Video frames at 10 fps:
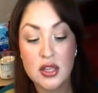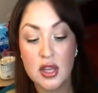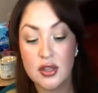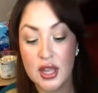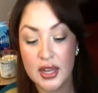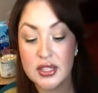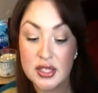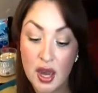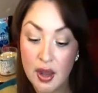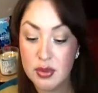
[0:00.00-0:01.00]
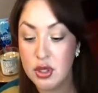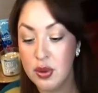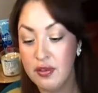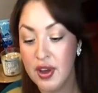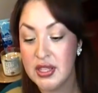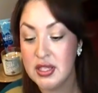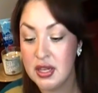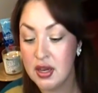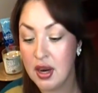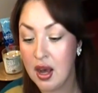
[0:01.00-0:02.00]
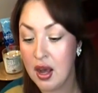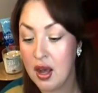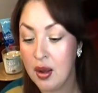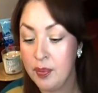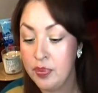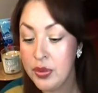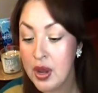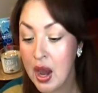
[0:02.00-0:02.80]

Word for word: so I was like it's time to invest in an um,